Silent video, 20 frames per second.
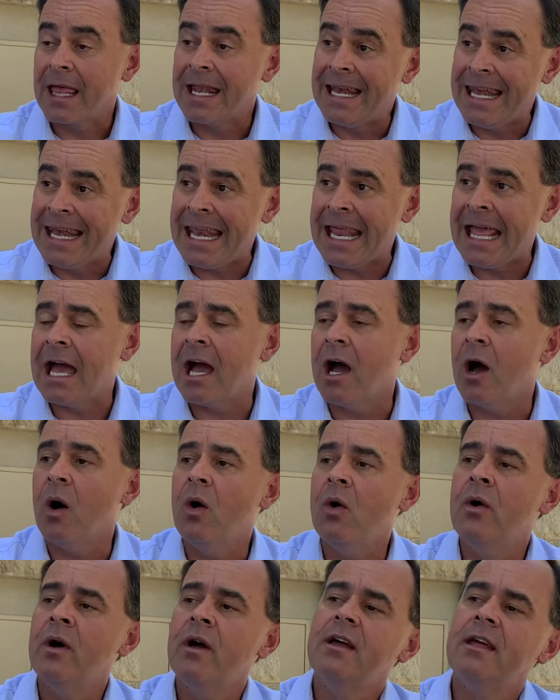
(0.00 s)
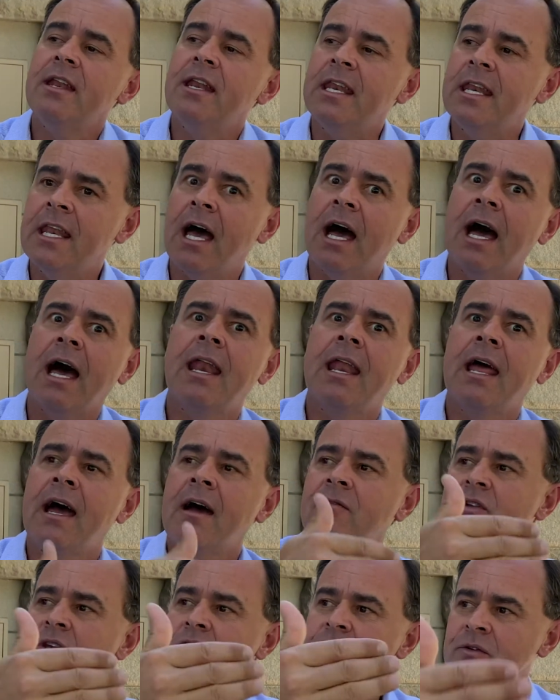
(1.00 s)
now, not
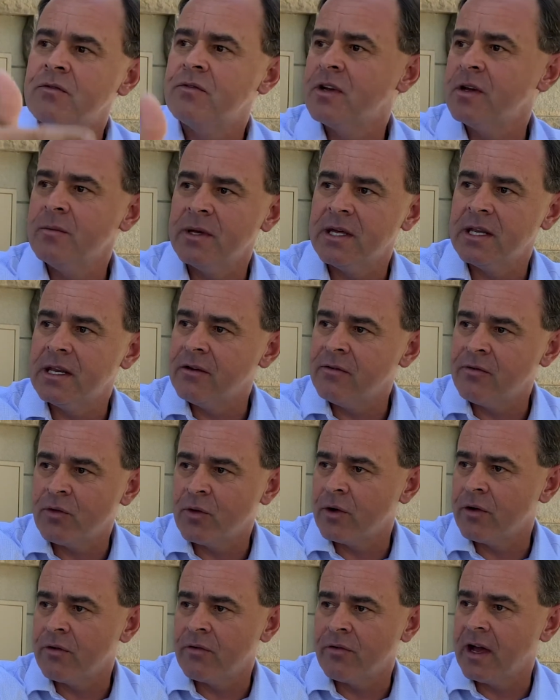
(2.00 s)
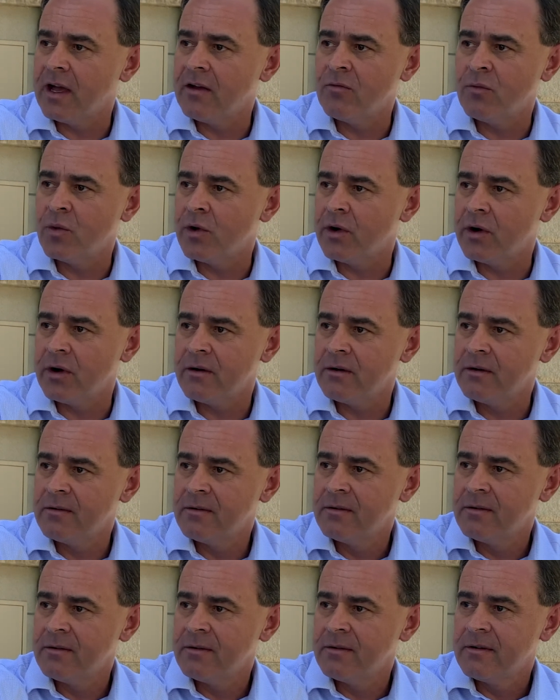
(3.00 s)
after you've committed four or five more
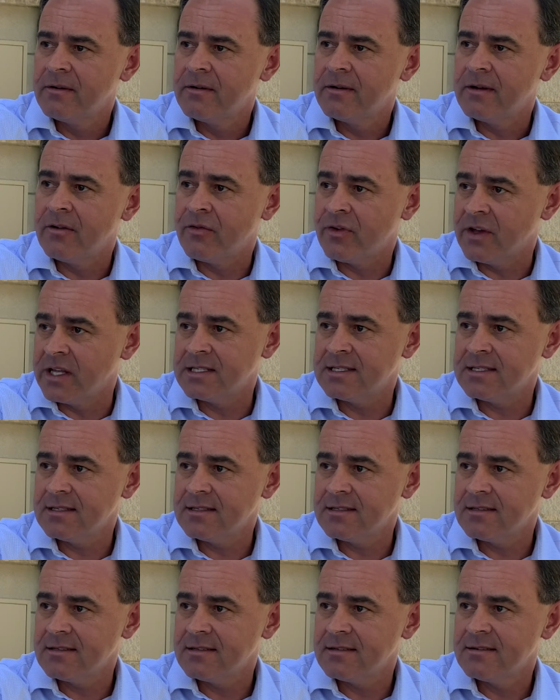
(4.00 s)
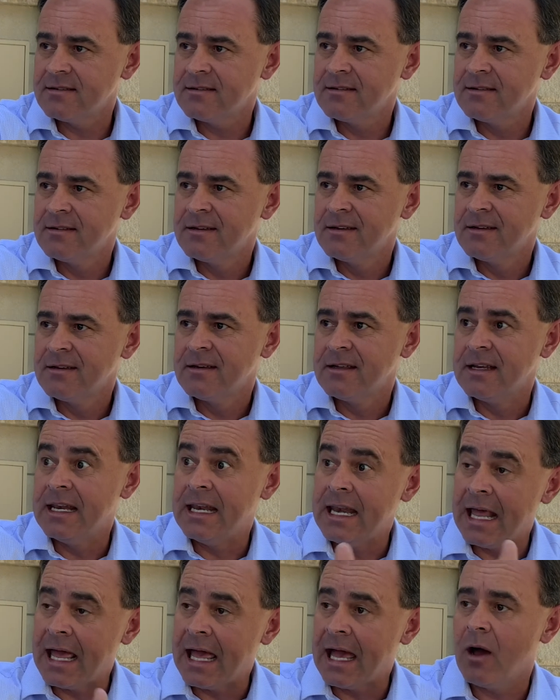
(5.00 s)
offenses.
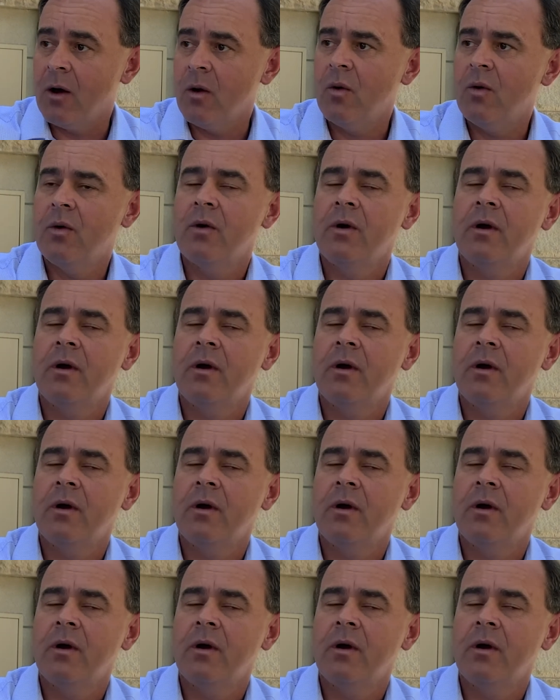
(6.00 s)
Now.